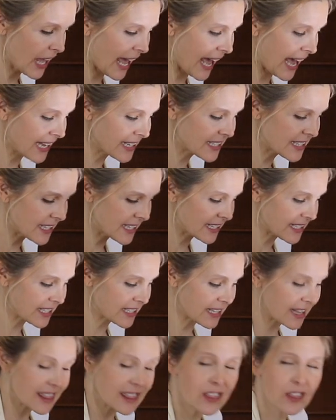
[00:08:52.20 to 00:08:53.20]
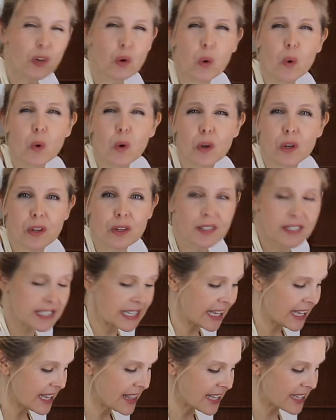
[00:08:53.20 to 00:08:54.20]
as this cools,
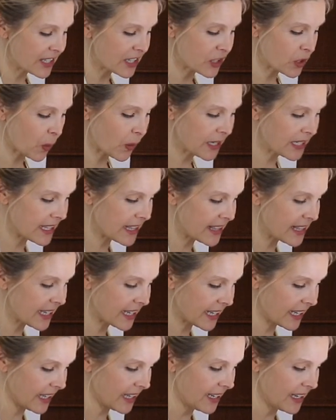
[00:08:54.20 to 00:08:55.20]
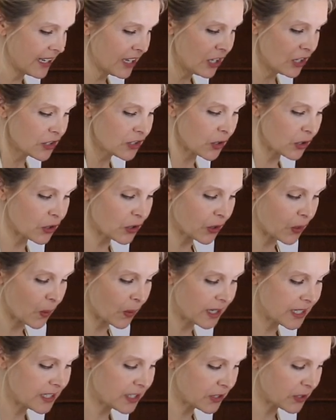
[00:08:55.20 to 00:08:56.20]
this is going to thicken. So you're
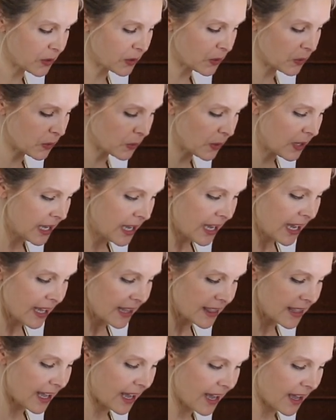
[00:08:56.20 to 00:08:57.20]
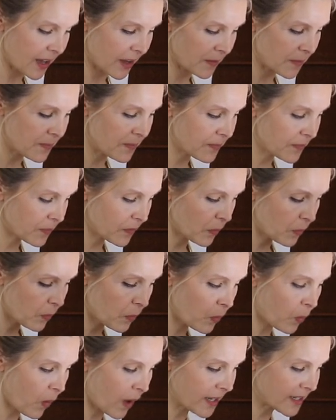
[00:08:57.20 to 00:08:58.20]
going to uh,
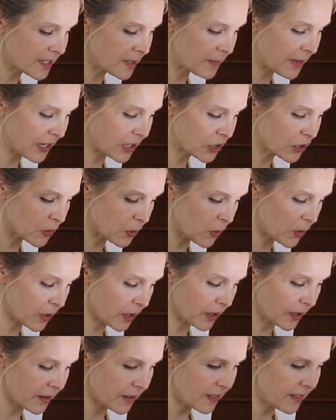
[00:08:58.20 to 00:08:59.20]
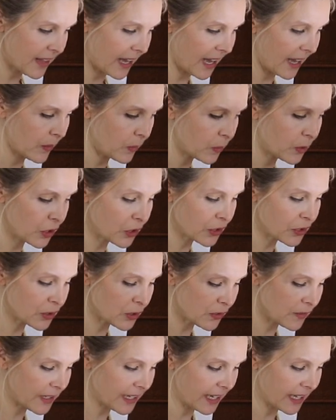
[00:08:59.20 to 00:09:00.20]
want to make sure that when you're
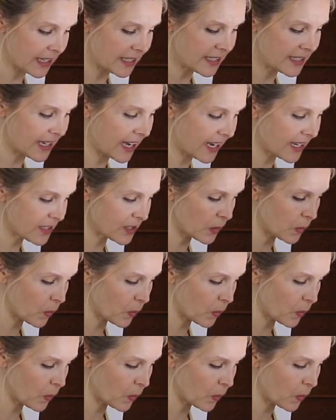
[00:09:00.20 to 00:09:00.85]
serving it, it's nice